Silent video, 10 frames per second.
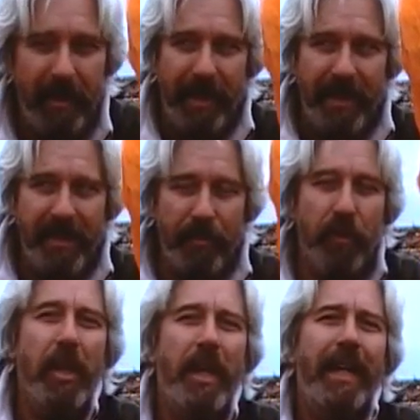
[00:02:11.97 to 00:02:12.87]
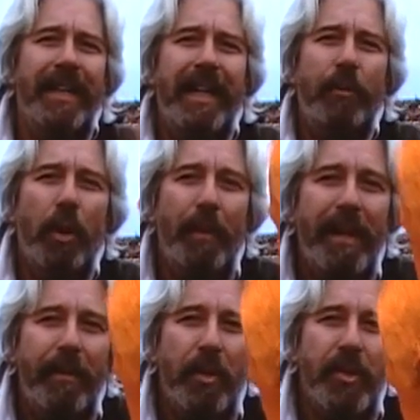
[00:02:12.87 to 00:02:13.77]
we lend a 100 and
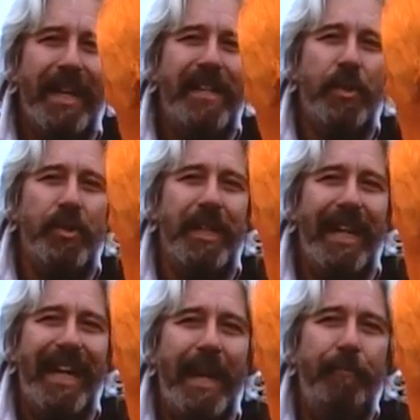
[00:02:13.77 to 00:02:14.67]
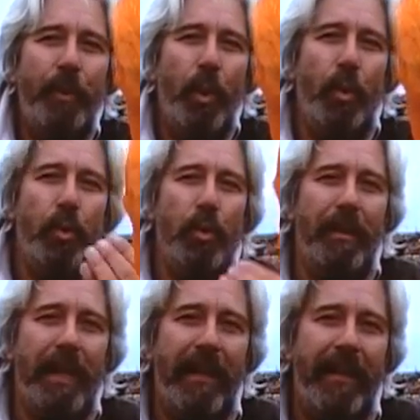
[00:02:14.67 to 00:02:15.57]
we say pay back a 100 in
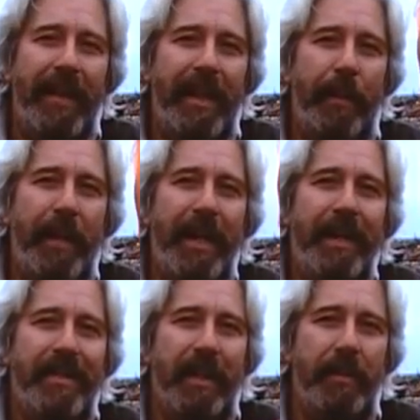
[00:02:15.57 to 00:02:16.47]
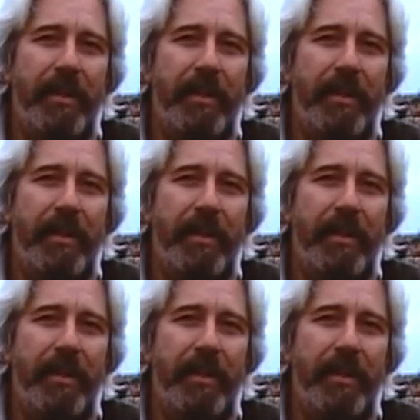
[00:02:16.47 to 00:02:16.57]
goods, services, or